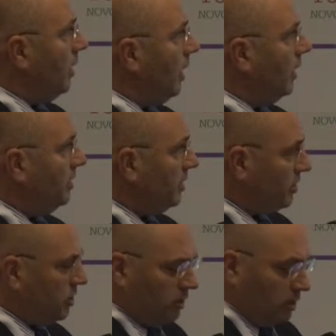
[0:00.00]
And I did
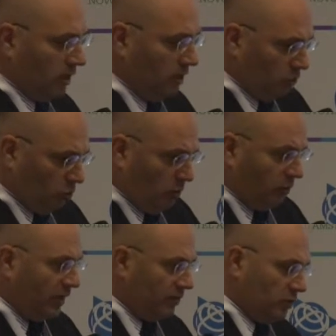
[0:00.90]
this in a
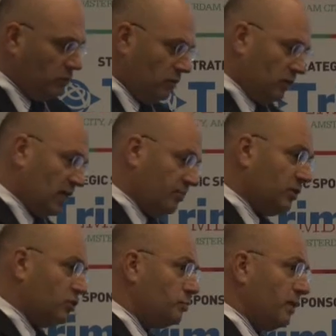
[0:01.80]
normal way, do a
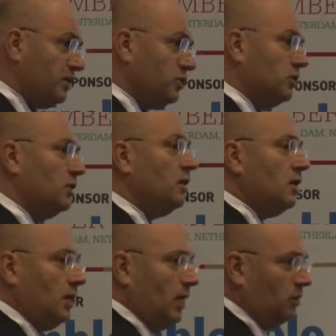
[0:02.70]
capital expenditure
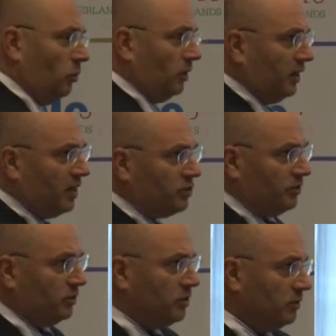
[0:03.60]
in the oil and gas
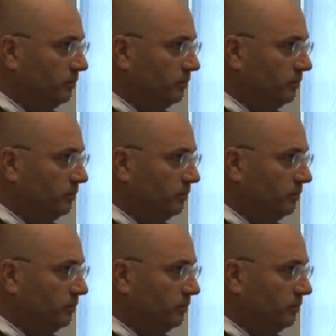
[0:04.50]
field.